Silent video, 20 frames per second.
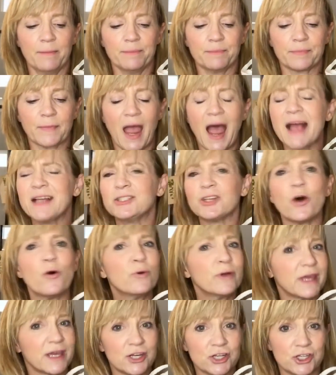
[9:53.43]
I
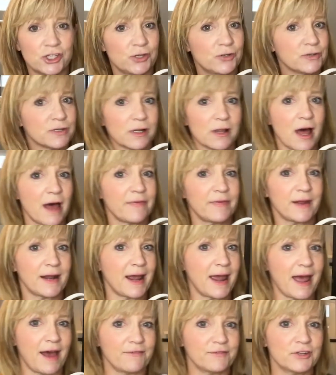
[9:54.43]
don't get shoes a lot that
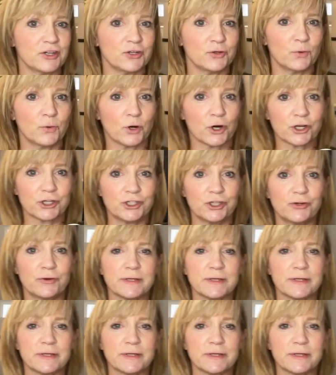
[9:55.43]
I have to do work to,